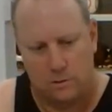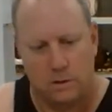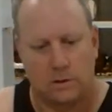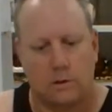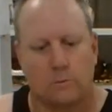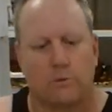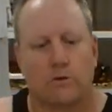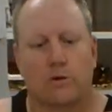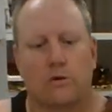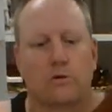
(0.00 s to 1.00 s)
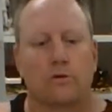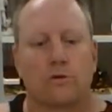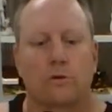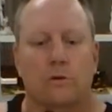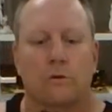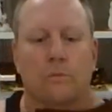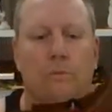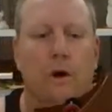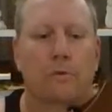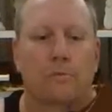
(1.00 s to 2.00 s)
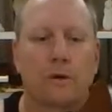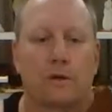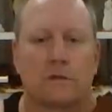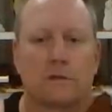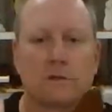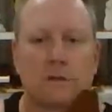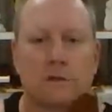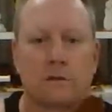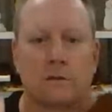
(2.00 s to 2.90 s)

That's a pretty cool boat piece, isn't